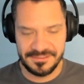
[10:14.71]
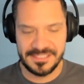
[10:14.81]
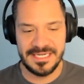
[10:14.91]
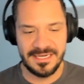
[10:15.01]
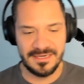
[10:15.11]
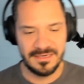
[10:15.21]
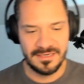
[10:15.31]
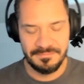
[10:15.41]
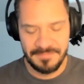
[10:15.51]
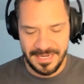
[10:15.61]
I've seen
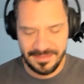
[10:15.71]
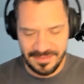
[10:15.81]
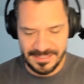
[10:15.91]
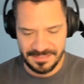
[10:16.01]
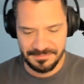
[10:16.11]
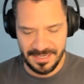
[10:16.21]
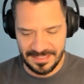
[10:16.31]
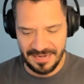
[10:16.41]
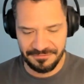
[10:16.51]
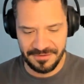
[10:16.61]
many things in my
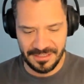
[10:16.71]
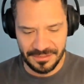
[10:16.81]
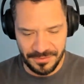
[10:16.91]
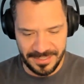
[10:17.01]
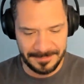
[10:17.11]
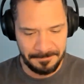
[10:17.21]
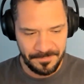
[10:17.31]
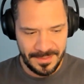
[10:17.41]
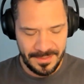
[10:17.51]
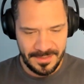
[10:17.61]
life, including,
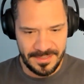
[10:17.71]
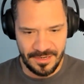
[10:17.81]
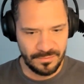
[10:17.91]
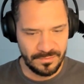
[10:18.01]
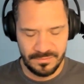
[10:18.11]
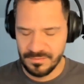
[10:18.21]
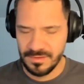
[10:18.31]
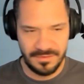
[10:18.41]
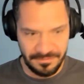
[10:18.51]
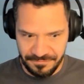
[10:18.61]
you know,
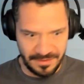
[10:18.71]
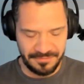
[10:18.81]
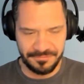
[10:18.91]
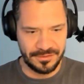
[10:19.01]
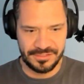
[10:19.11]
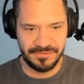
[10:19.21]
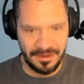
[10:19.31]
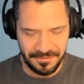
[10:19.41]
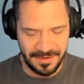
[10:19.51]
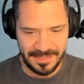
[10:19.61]
the very first
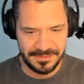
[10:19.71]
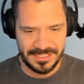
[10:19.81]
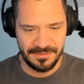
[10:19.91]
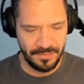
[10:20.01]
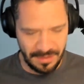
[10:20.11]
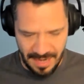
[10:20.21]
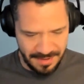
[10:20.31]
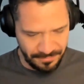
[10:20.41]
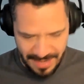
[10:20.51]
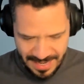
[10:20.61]
firefight I was in, where
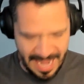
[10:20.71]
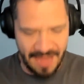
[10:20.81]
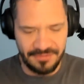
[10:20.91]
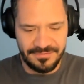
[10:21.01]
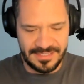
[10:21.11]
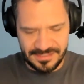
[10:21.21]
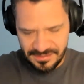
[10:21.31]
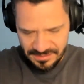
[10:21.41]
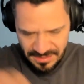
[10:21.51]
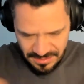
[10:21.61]
I ran out of
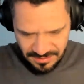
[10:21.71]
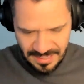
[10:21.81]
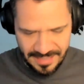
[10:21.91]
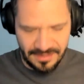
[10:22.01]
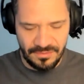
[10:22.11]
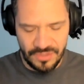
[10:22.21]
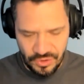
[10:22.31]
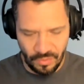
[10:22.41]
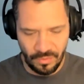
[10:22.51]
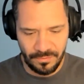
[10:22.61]
this like
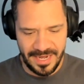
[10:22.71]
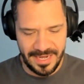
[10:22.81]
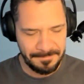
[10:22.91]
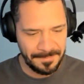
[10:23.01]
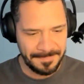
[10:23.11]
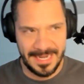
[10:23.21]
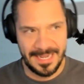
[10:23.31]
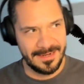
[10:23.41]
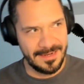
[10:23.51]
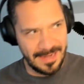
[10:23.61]
doorway,
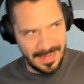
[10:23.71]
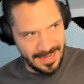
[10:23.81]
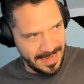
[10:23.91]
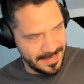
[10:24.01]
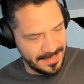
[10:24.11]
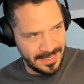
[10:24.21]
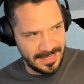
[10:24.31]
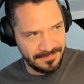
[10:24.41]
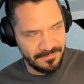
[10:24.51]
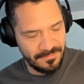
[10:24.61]
and I had
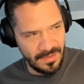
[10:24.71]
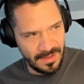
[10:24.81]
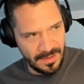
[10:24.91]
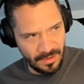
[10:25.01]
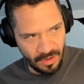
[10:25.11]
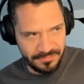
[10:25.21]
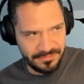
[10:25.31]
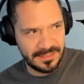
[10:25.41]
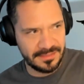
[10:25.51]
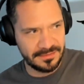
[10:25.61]
a an
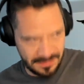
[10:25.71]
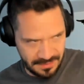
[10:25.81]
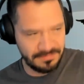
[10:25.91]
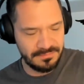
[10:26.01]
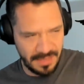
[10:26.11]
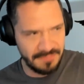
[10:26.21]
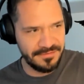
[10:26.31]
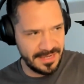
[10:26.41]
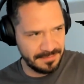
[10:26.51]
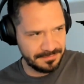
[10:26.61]
armored vehicle, a
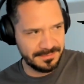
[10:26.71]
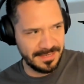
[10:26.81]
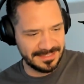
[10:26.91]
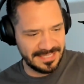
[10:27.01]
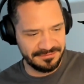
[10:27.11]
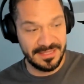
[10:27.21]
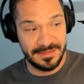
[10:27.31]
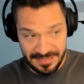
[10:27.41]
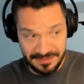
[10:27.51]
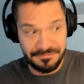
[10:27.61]
Humvee, up to my left
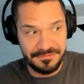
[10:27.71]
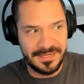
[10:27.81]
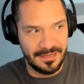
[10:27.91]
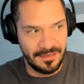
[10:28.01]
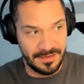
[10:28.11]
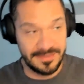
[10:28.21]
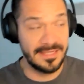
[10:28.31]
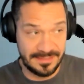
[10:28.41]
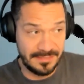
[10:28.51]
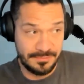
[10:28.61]
that had the 50 cal on it.
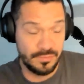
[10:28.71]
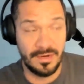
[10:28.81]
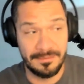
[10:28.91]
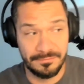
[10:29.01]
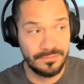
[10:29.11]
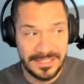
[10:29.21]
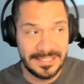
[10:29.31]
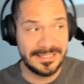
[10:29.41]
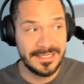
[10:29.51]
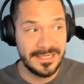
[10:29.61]
That it was where I
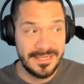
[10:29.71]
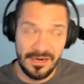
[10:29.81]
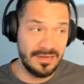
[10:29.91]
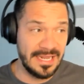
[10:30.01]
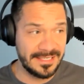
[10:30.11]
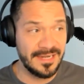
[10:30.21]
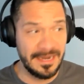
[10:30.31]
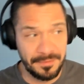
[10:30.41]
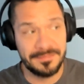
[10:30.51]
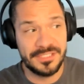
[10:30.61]
really, in all
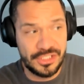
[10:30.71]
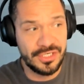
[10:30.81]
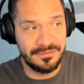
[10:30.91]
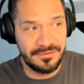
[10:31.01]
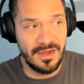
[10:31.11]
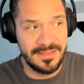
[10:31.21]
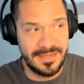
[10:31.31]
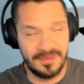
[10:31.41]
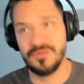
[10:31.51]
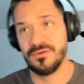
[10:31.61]
likelihood, I probably should have gone
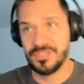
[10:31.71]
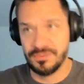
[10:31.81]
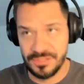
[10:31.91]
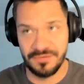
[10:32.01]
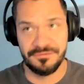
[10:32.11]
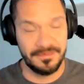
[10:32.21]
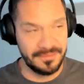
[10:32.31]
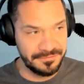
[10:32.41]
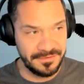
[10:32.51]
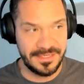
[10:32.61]
there in order to return fire
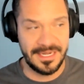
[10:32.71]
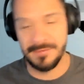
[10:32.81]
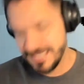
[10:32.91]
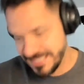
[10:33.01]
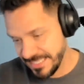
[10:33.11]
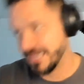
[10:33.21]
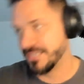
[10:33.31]
with a 50 cal, but I didn't.